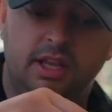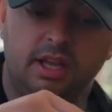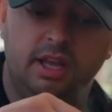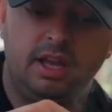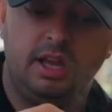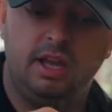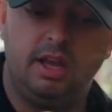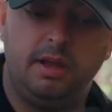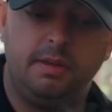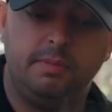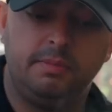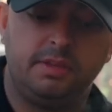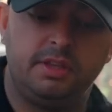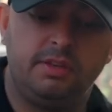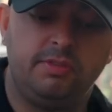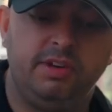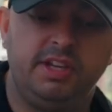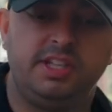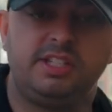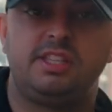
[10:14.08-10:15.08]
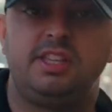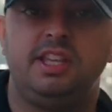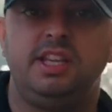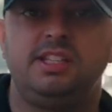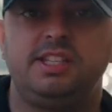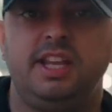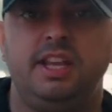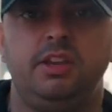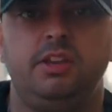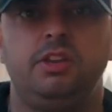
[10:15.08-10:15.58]
There is
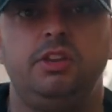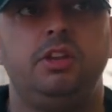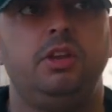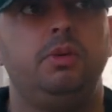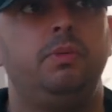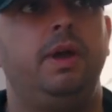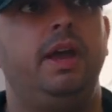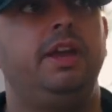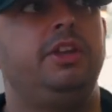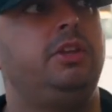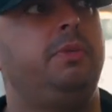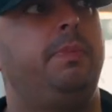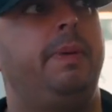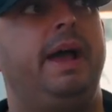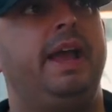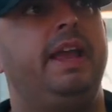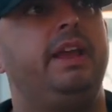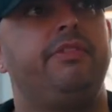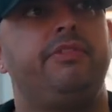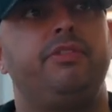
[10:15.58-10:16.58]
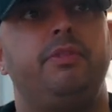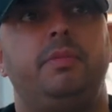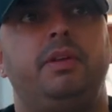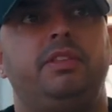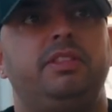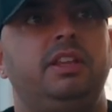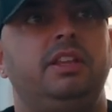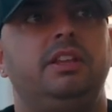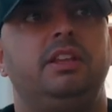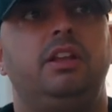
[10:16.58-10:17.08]
things that you can do where you pay from, I
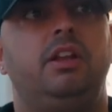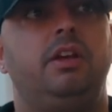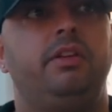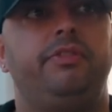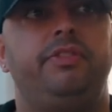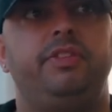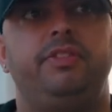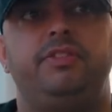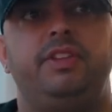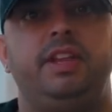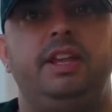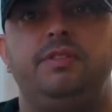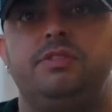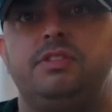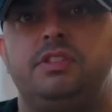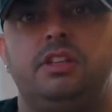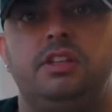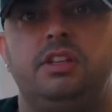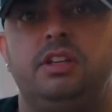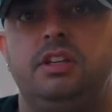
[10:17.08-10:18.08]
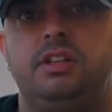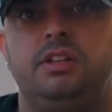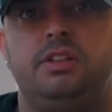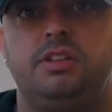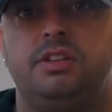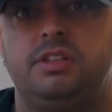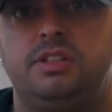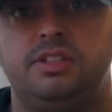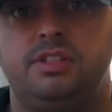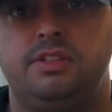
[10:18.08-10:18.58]
think they're like 15th to the
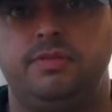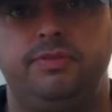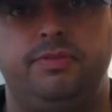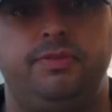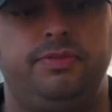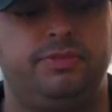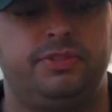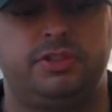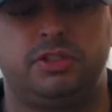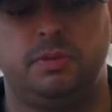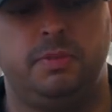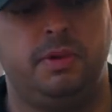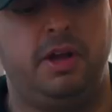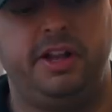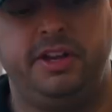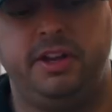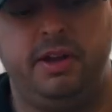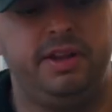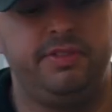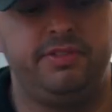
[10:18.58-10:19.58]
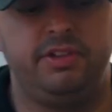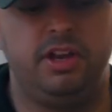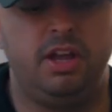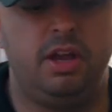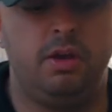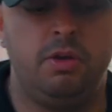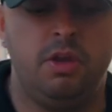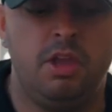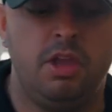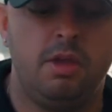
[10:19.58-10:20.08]
summer, I don't even
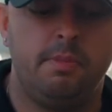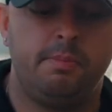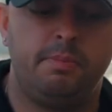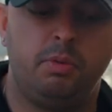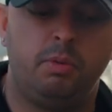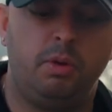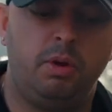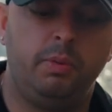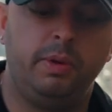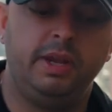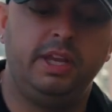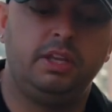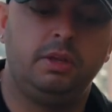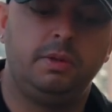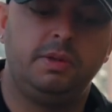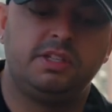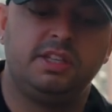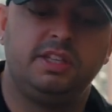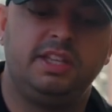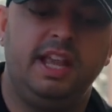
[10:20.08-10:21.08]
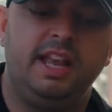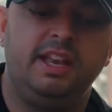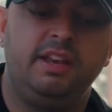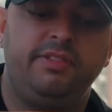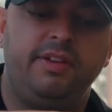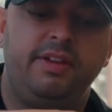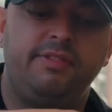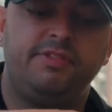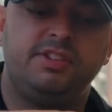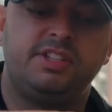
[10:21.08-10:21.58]
know. But what we do is at the end
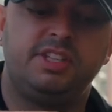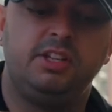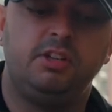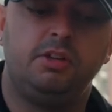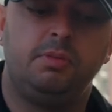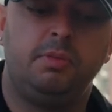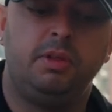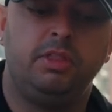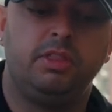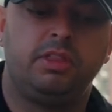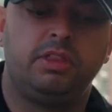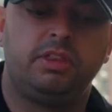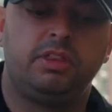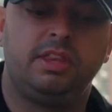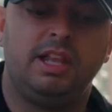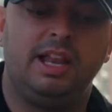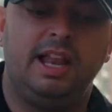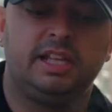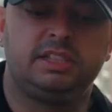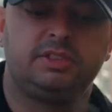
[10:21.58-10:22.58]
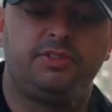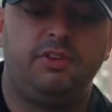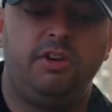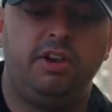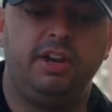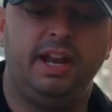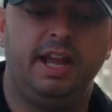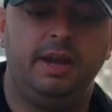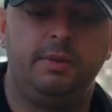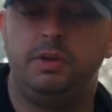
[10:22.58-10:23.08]
of every single month, the last
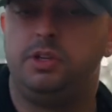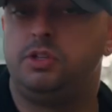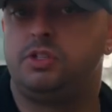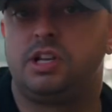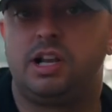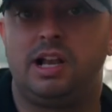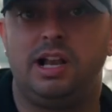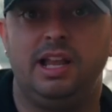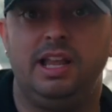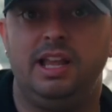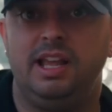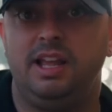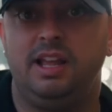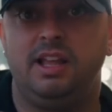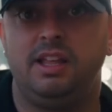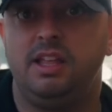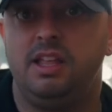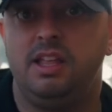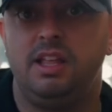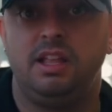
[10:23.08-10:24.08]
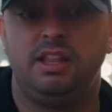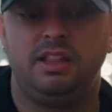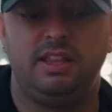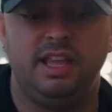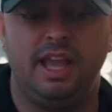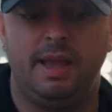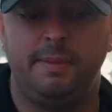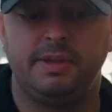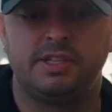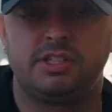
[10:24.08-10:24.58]
Friday, we just clear
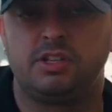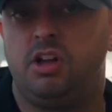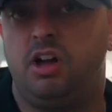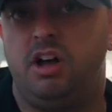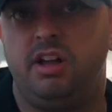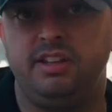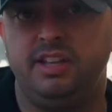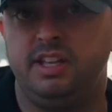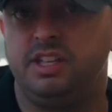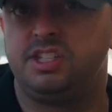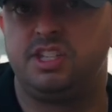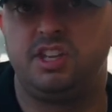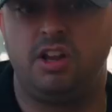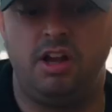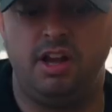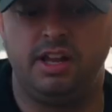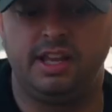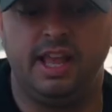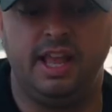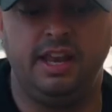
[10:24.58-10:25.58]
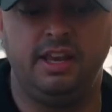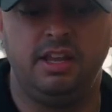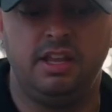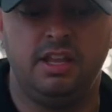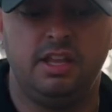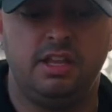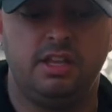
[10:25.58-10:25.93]
the Amex card and then start again.